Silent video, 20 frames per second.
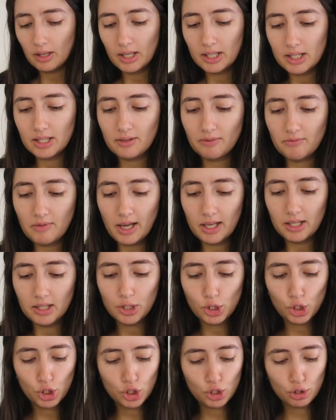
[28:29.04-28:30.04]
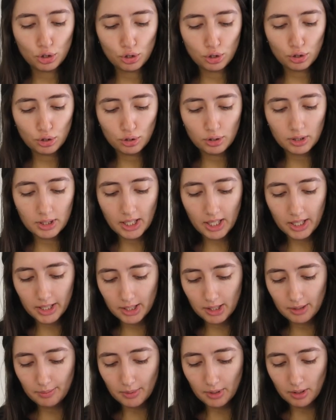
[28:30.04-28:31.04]
it's fine. two
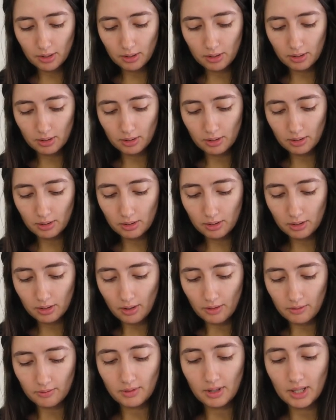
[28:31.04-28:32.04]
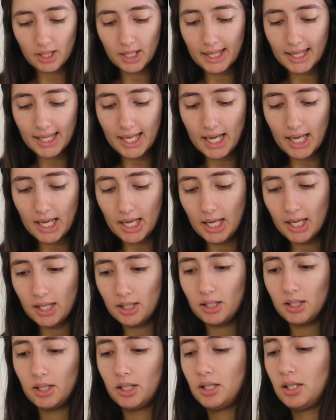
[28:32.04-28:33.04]
teaspoons of
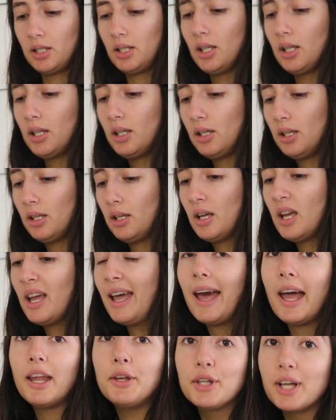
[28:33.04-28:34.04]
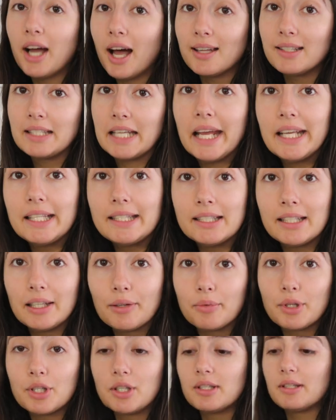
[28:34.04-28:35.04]
that. And you can't taste
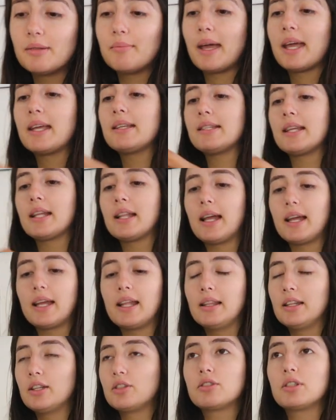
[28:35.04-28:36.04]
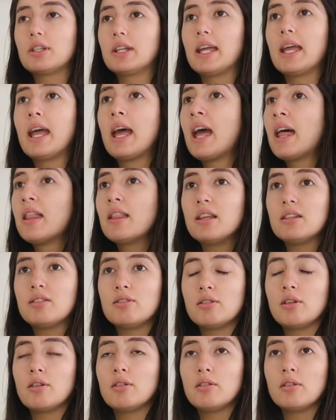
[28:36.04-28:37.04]
it, which is amazing. Like it literally, there's
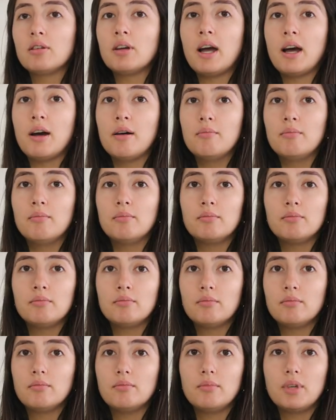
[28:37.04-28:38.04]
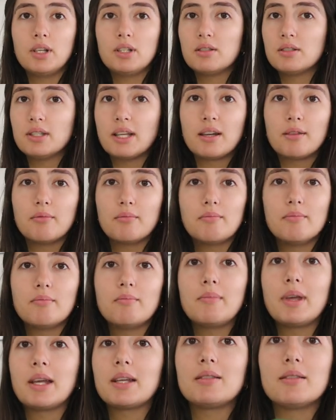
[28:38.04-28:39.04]
no, um, it's just like
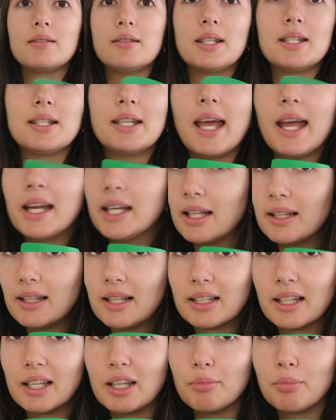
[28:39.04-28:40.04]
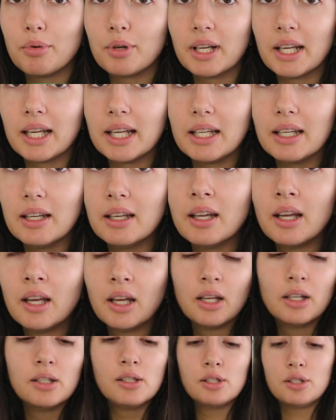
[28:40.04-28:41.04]
mixes into anything that you put it in.
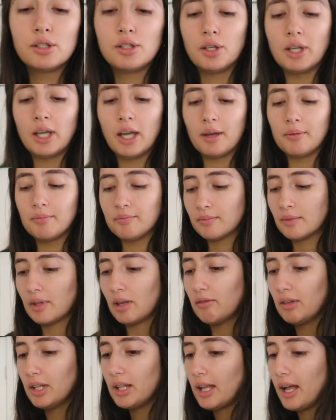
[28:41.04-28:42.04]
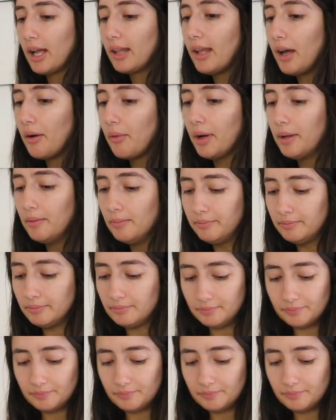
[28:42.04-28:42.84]
So yeah, I really like that one.